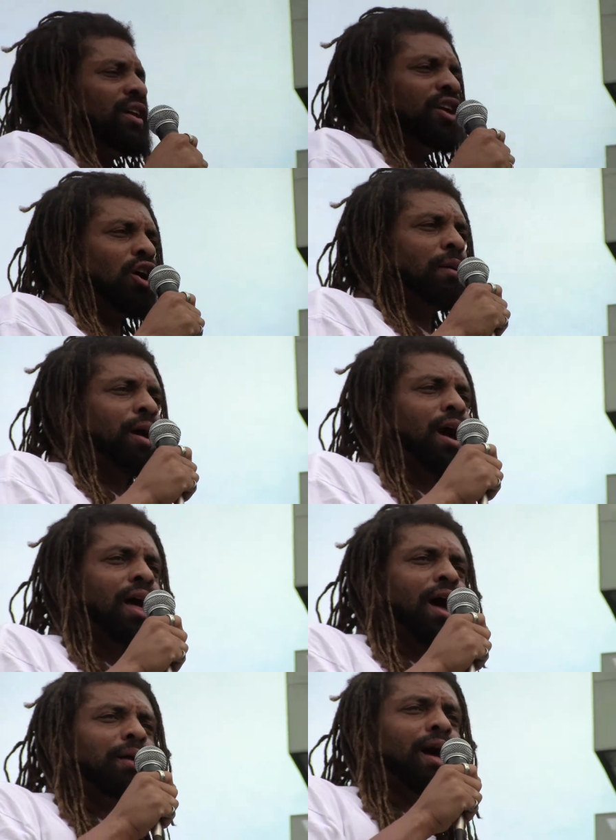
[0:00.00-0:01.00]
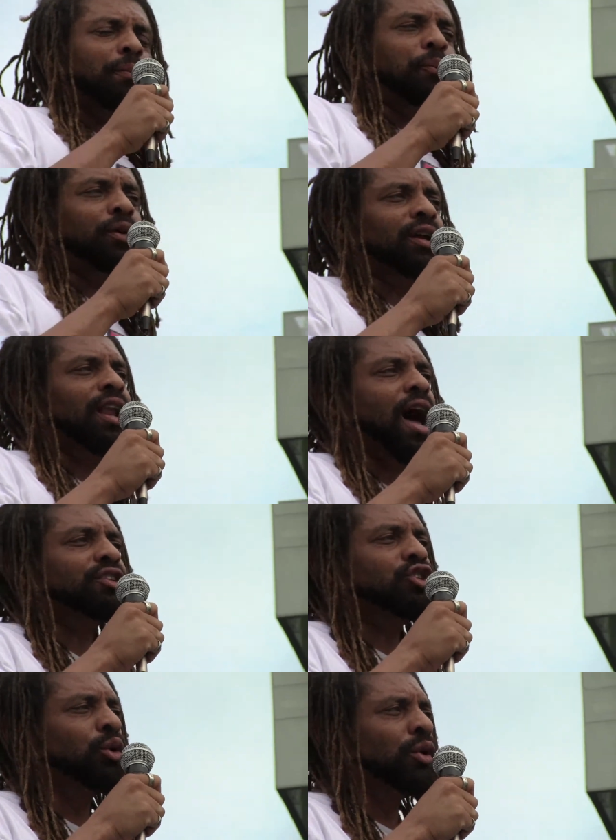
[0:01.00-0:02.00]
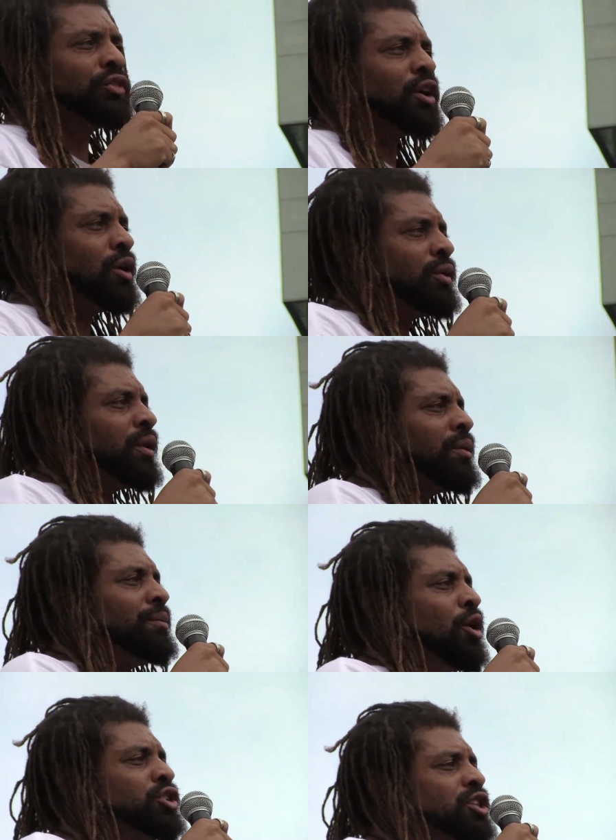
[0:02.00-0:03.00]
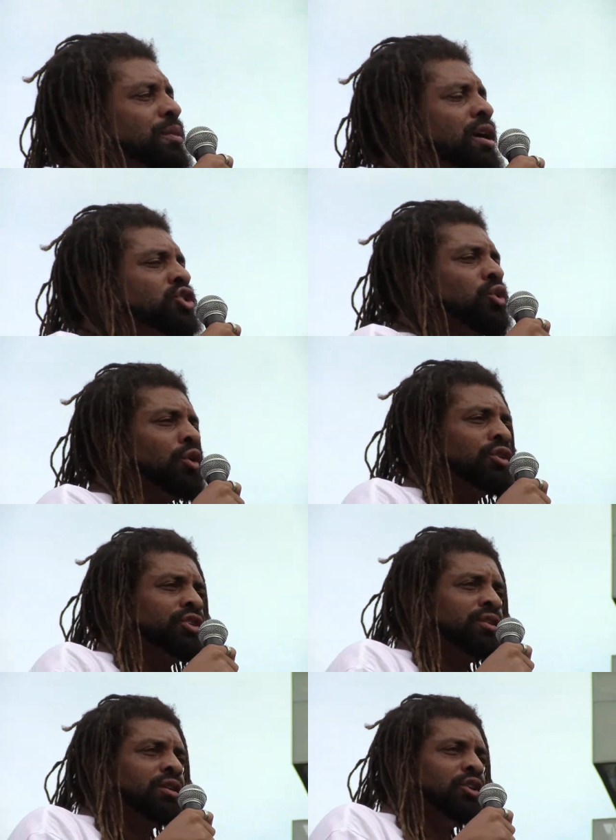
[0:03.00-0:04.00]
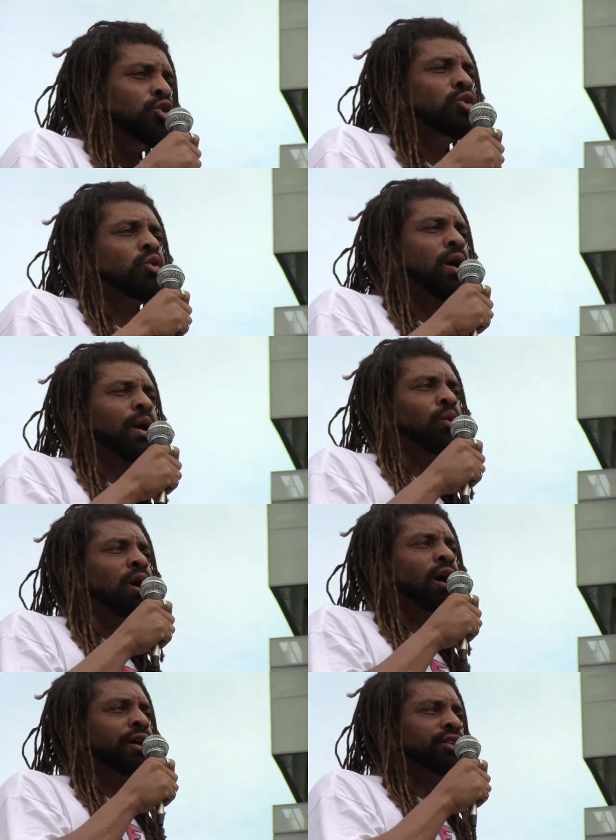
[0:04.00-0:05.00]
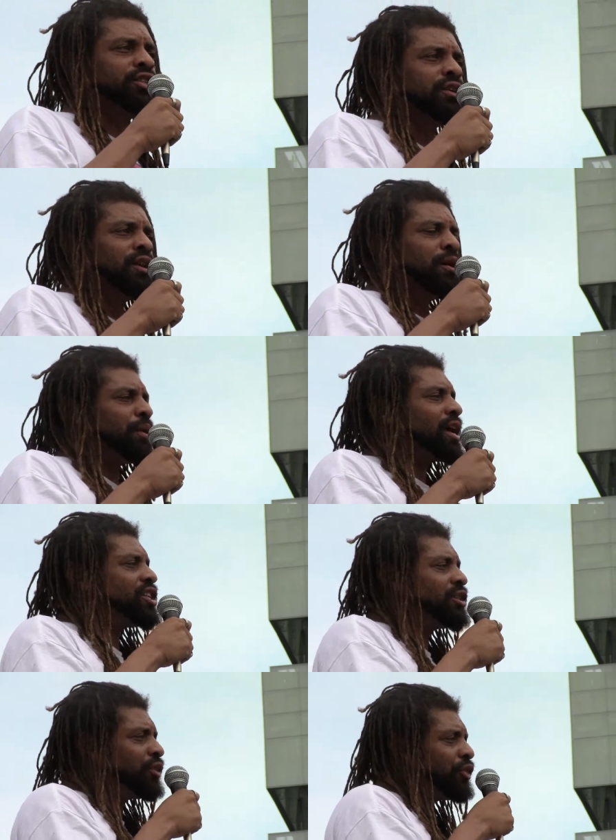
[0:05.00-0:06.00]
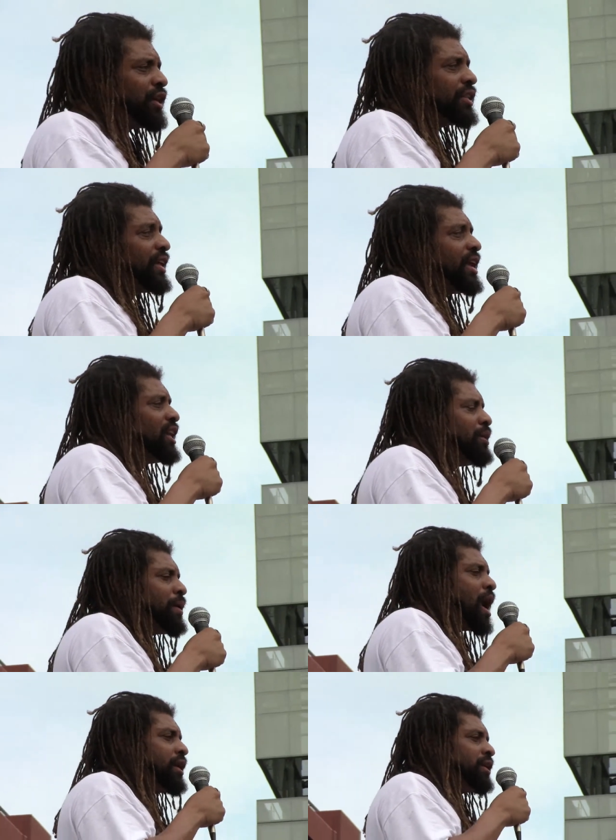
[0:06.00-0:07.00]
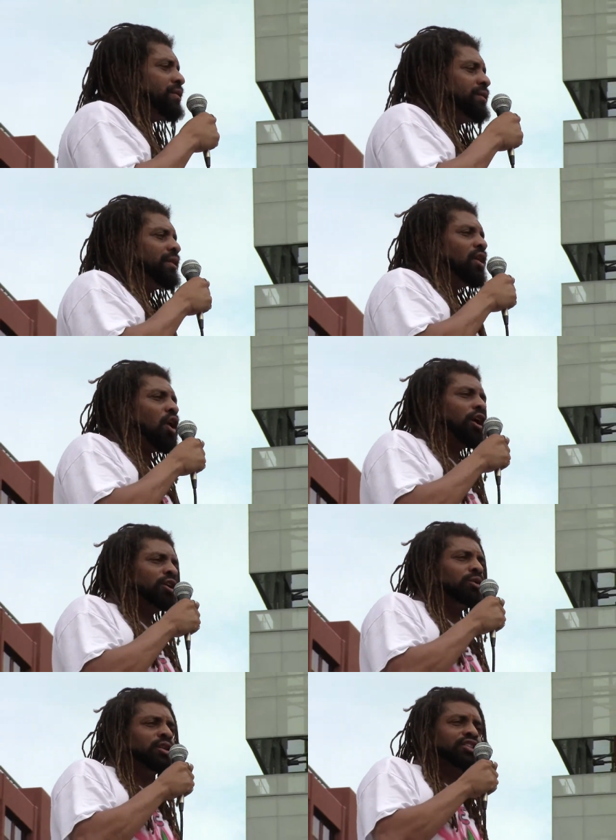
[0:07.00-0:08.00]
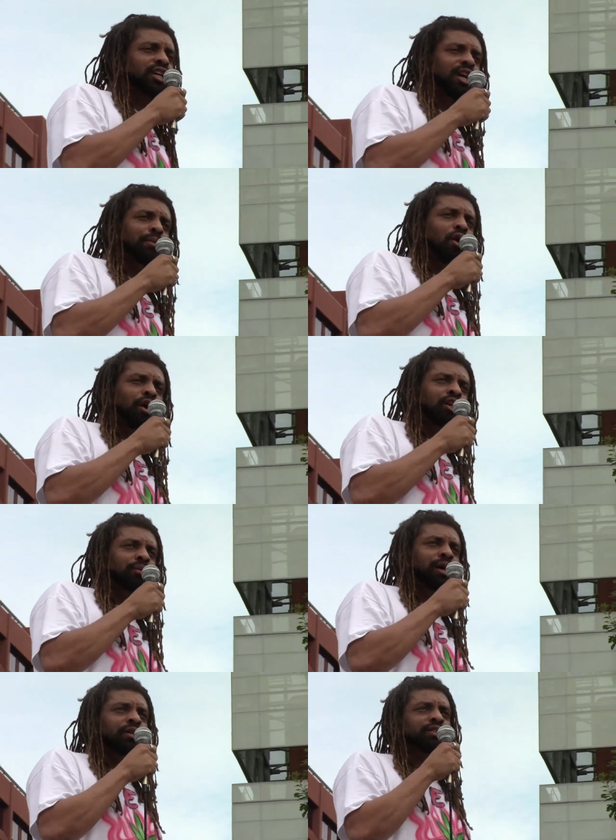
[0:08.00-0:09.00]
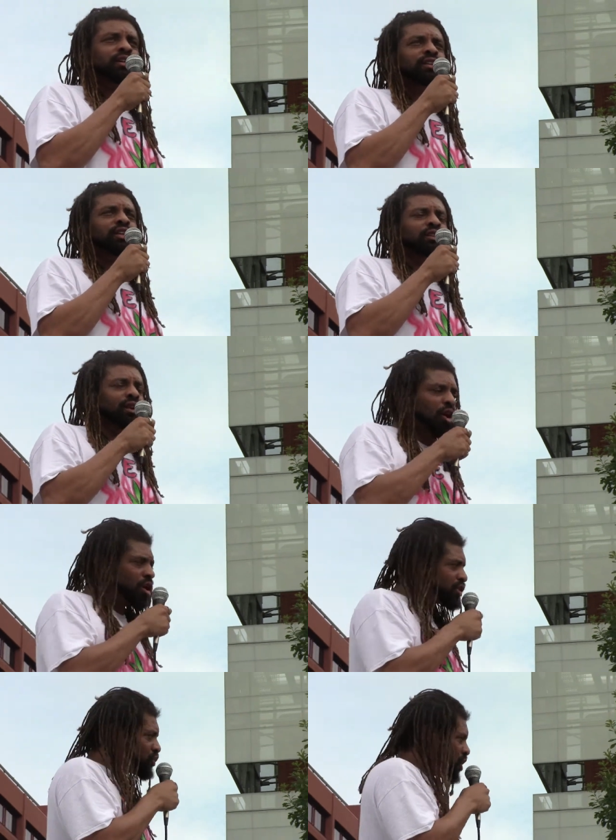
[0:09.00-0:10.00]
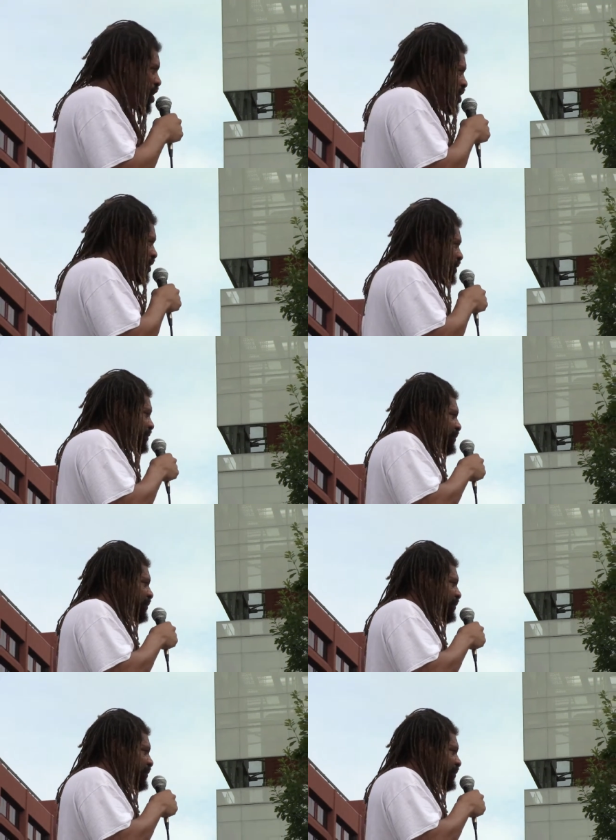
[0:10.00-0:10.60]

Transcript: You know, I, I, I put a lot to it though. Most of my jurors knew who I was. But I still think that anybody arguing the same arguments that the law's wrong,